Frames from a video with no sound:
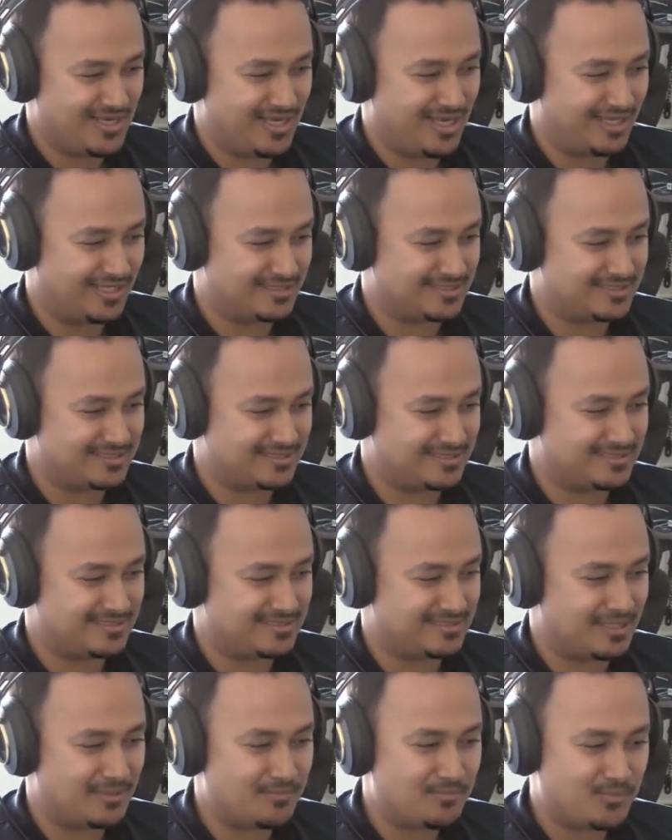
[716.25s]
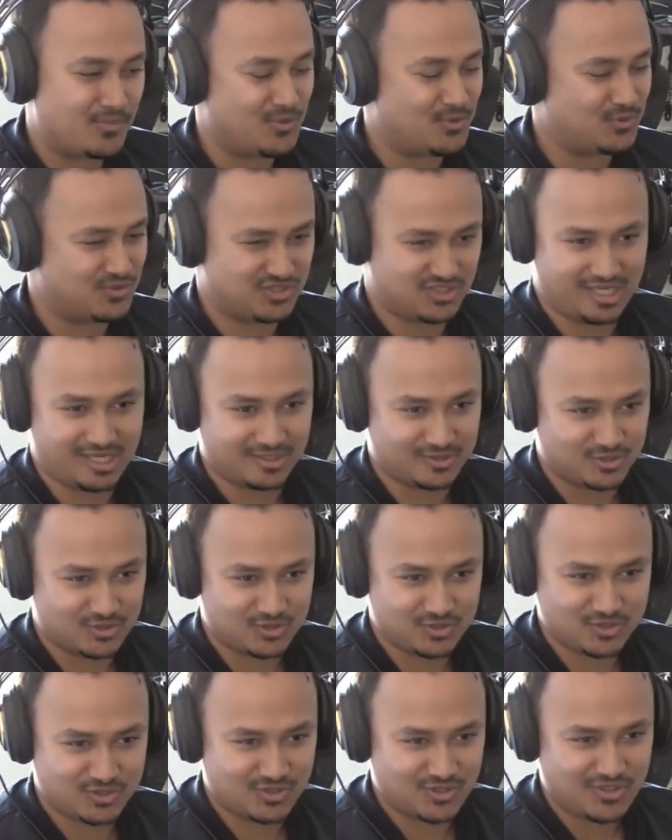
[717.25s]
a simple
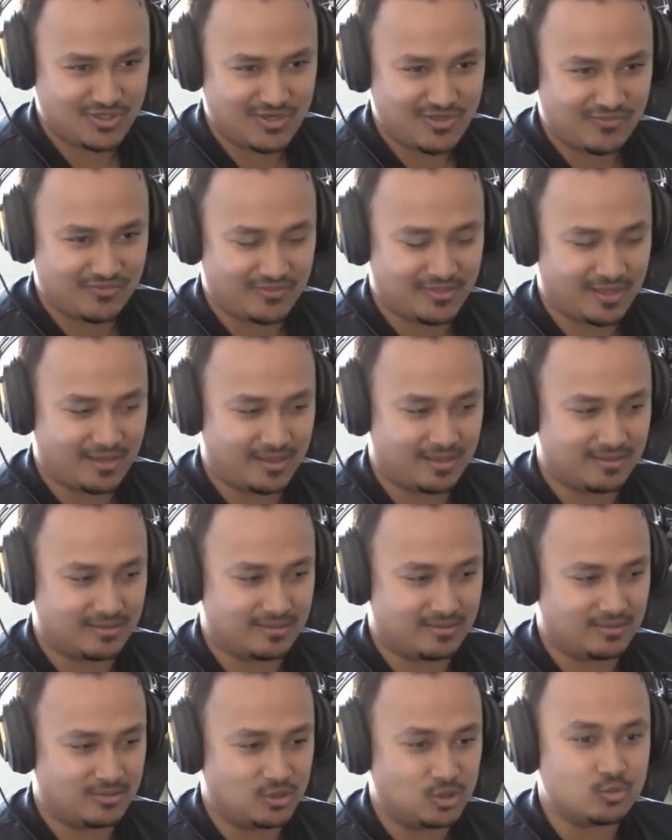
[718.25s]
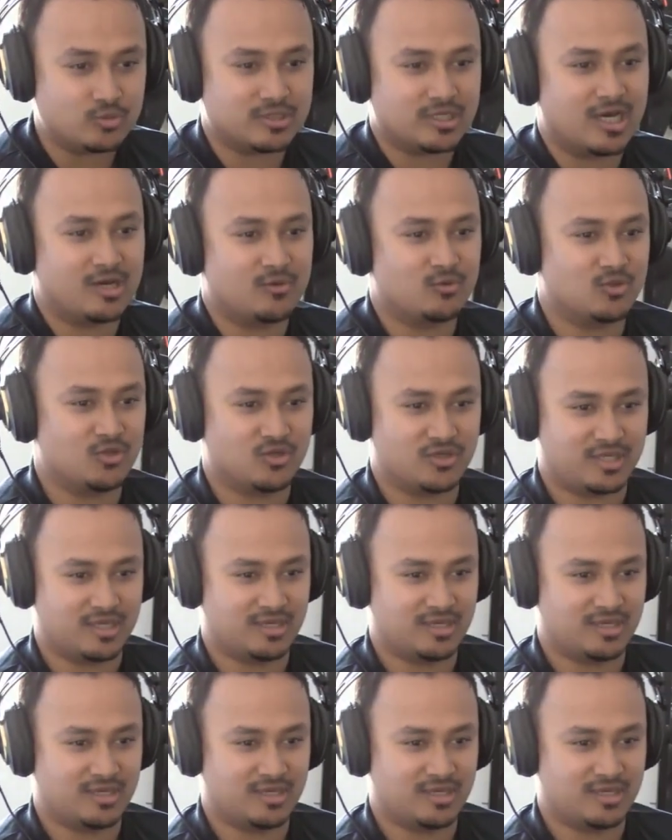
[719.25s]
sketch mm-hmm. that you and I will look